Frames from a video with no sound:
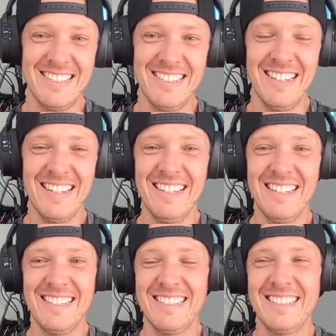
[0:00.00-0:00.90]
Yeah.
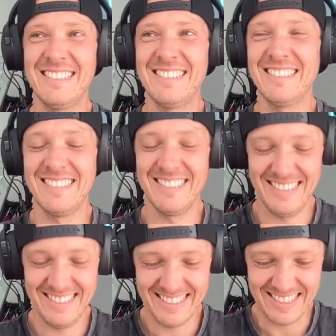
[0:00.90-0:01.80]

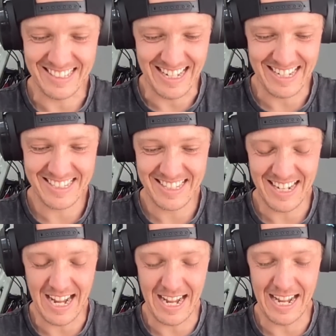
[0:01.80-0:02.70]
Class.
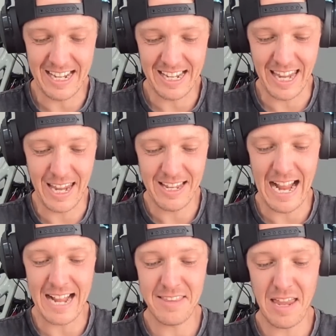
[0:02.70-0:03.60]
Okay,
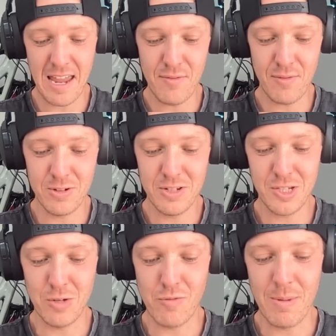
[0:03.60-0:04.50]
at
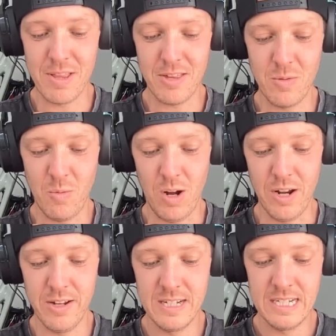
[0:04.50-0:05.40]

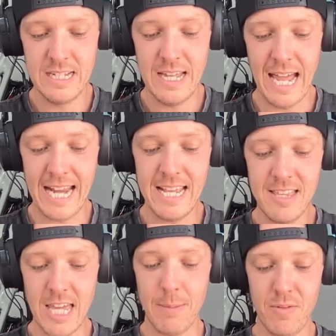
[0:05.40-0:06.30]
Dave_Robinson1. Any
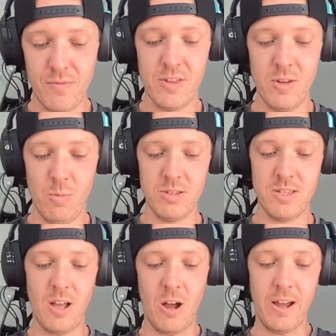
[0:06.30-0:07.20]
tips for someone
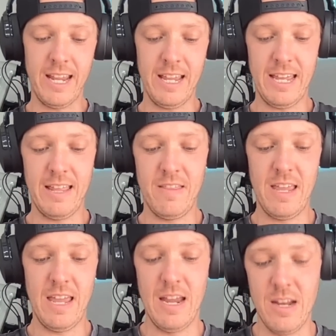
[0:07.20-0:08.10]
starting in
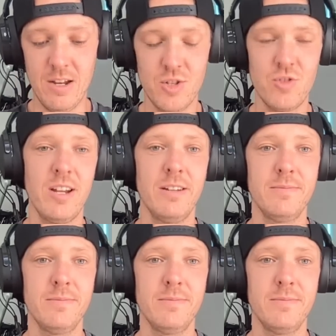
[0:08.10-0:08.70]
the industry?